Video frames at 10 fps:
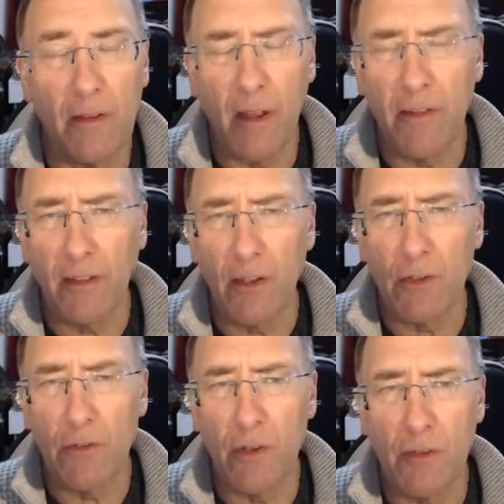think
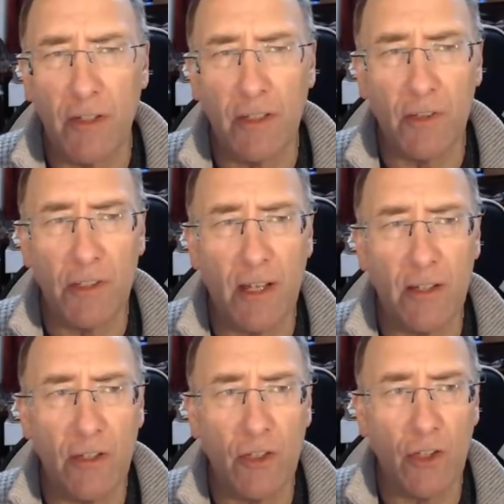those videos
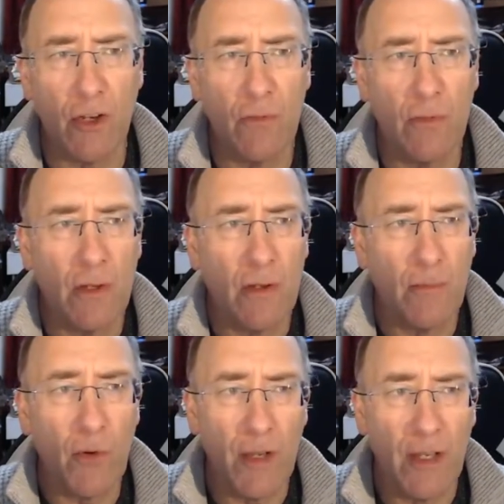tend to show
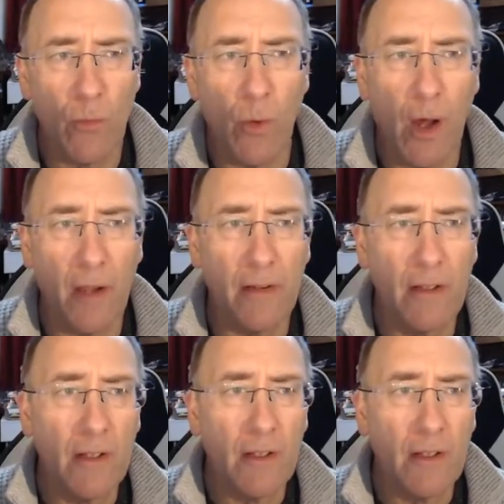Marine One.